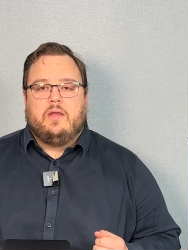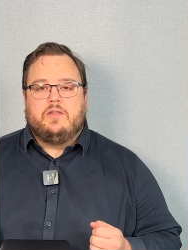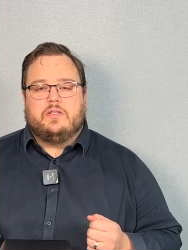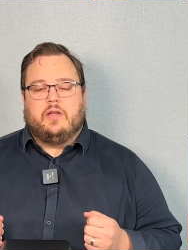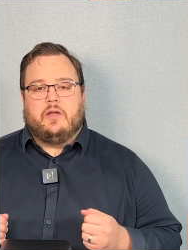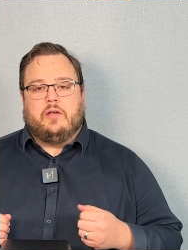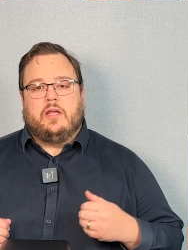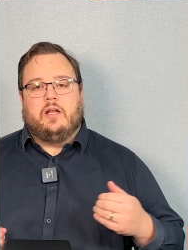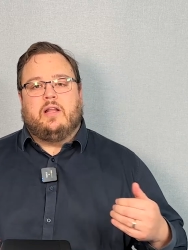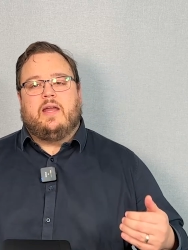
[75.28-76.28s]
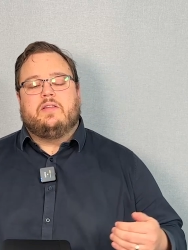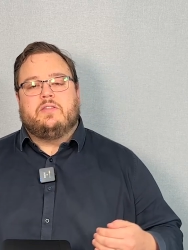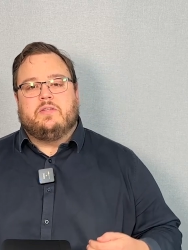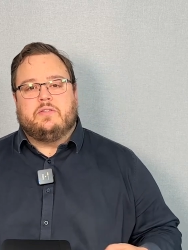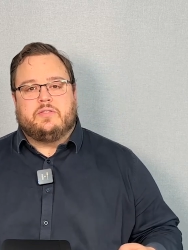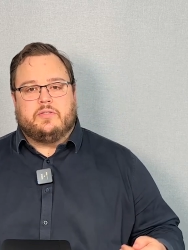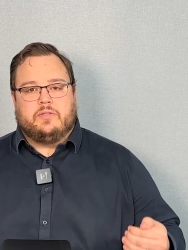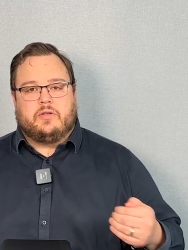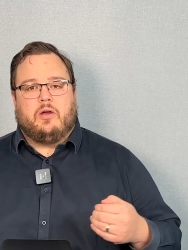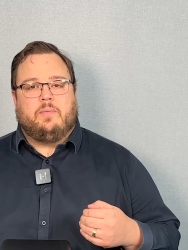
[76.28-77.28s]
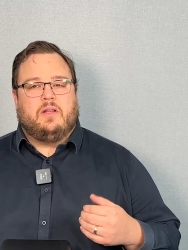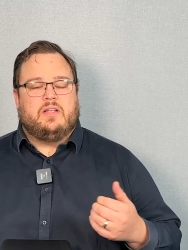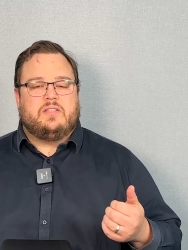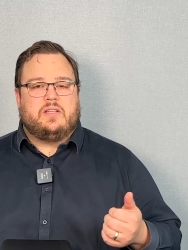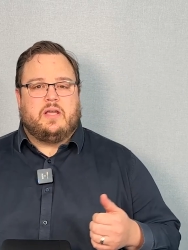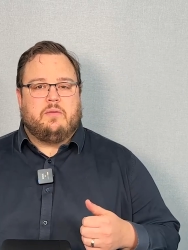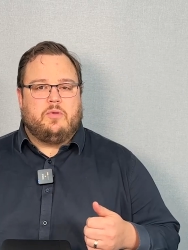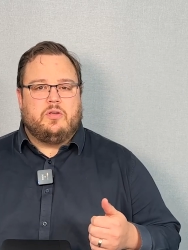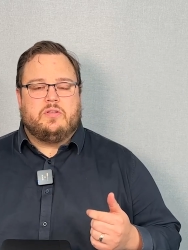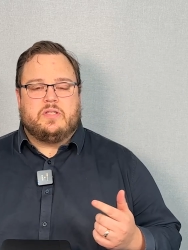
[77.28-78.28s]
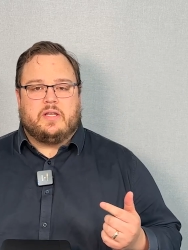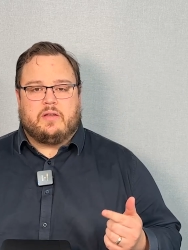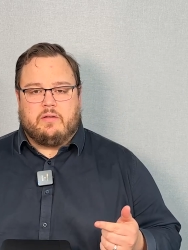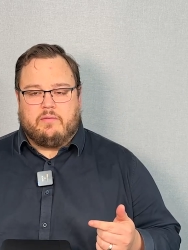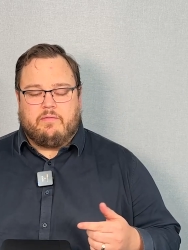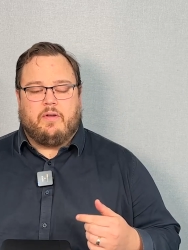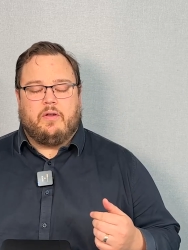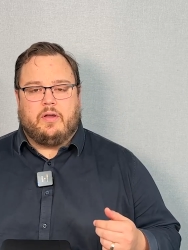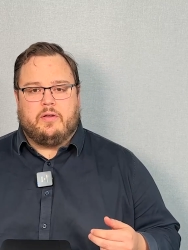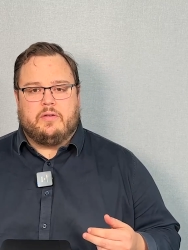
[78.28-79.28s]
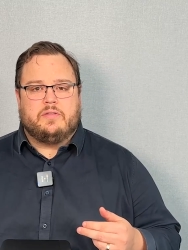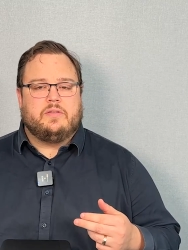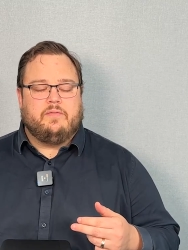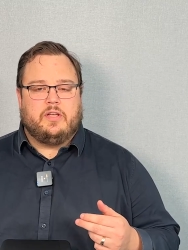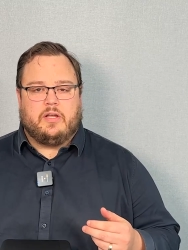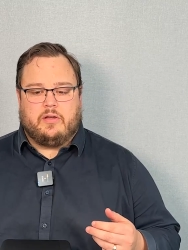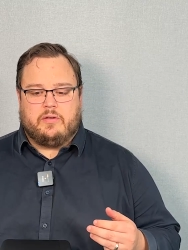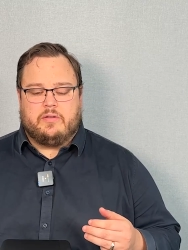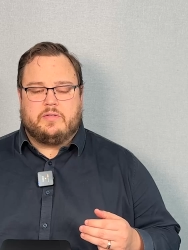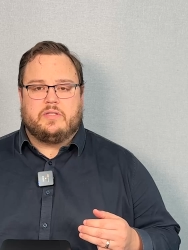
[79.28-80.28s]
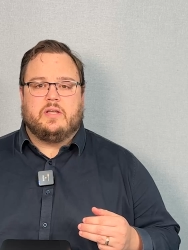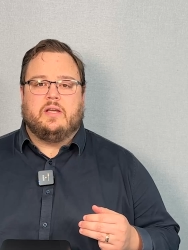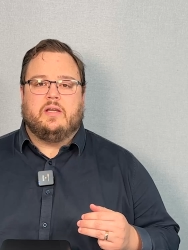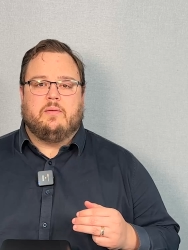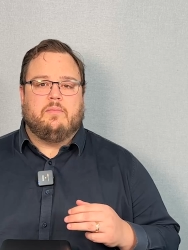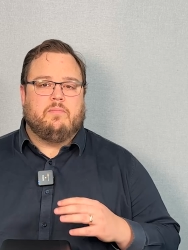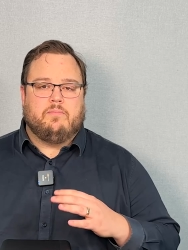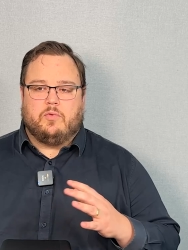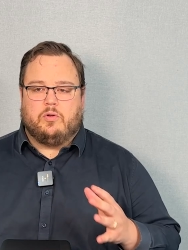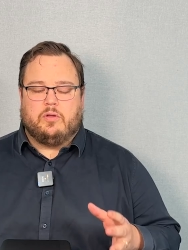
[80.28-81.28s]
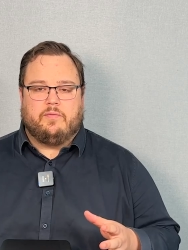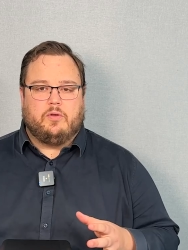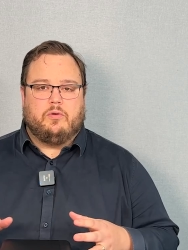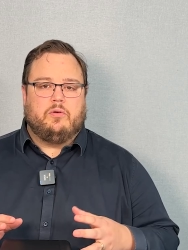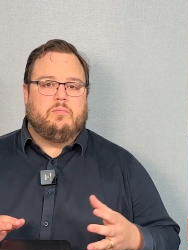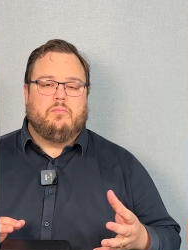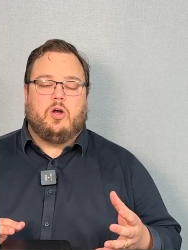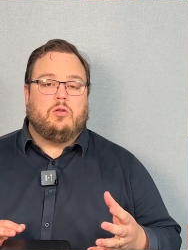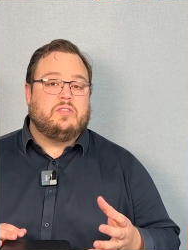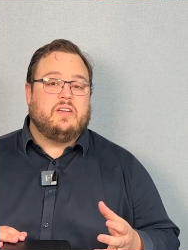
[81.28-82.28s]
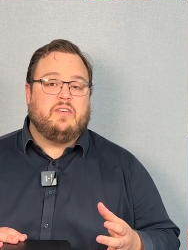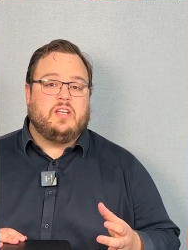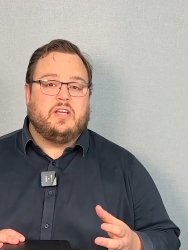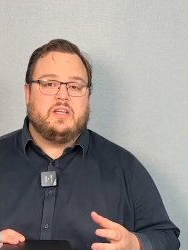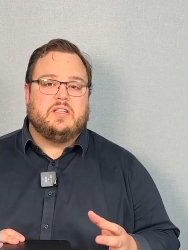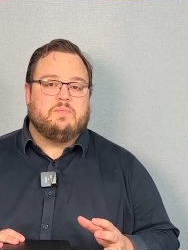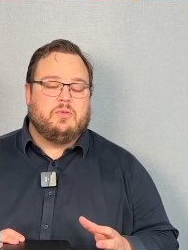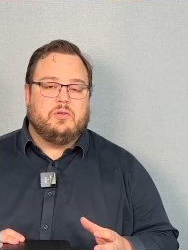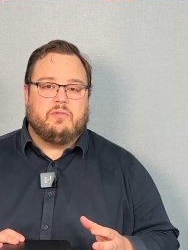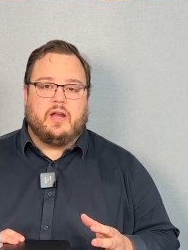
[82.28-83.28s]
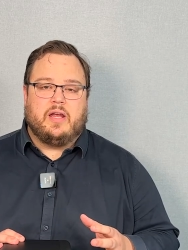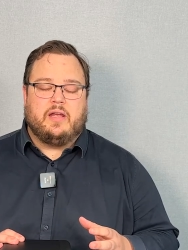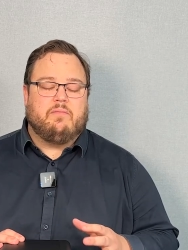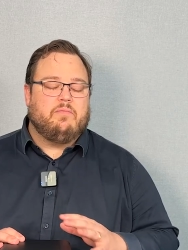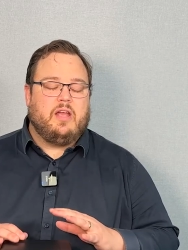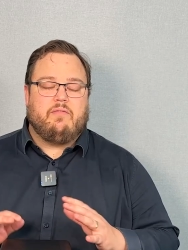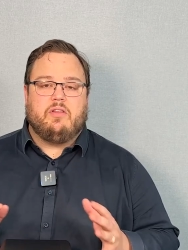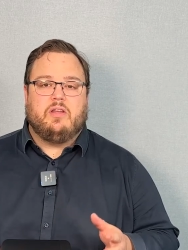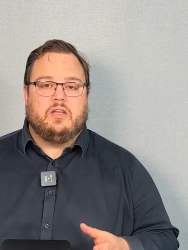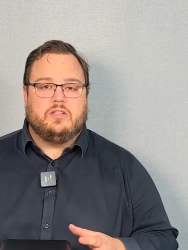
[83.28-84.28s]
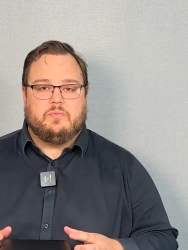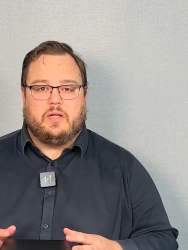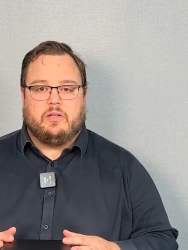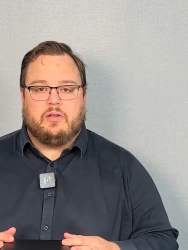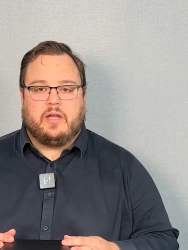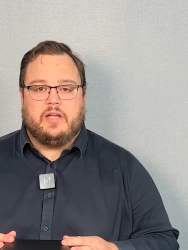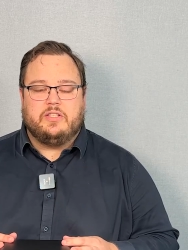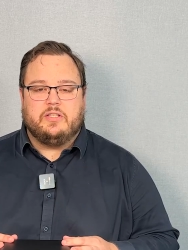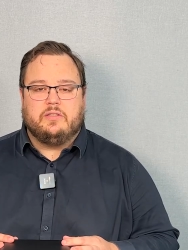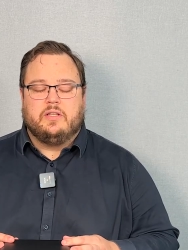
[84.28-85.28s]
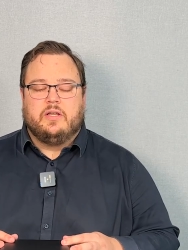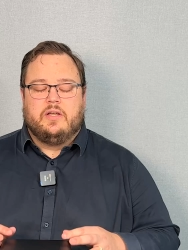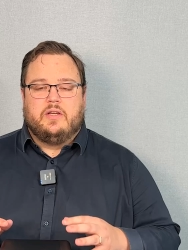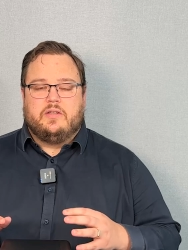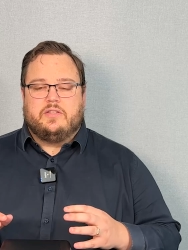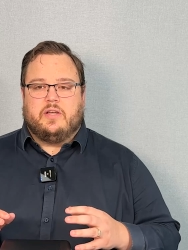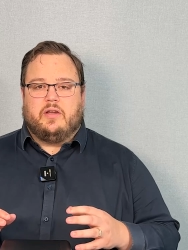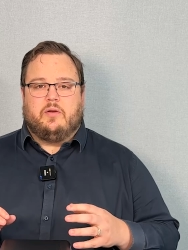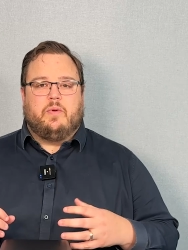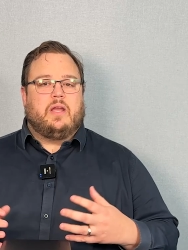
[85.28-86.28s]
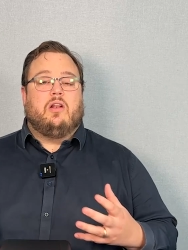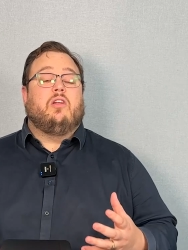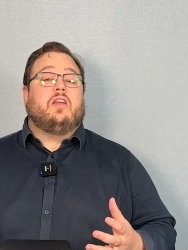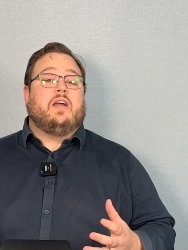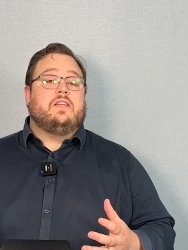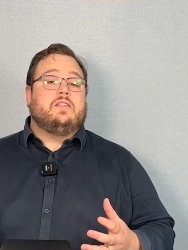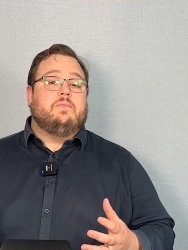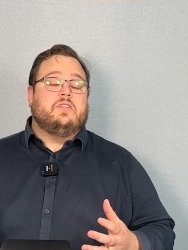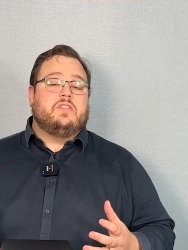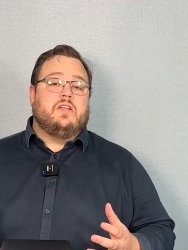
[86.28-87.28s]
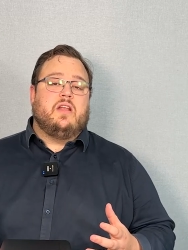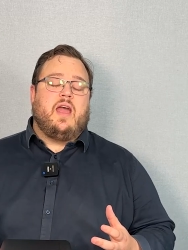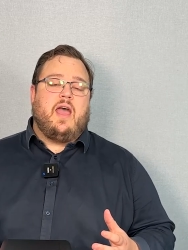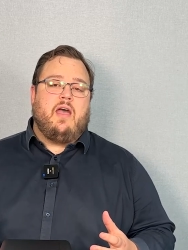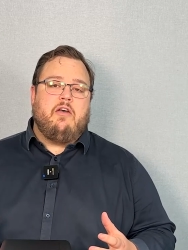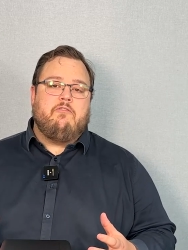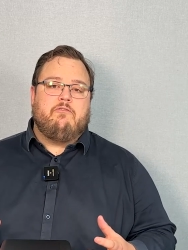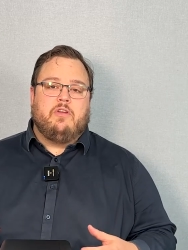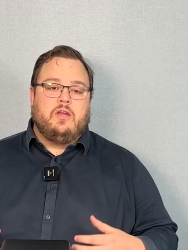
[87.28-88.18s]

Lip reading: So it allows you to copy, let's say, music, photos, videos, all of your old DVDs, Blu-ray, everything into one location. So we get a lot of customers that have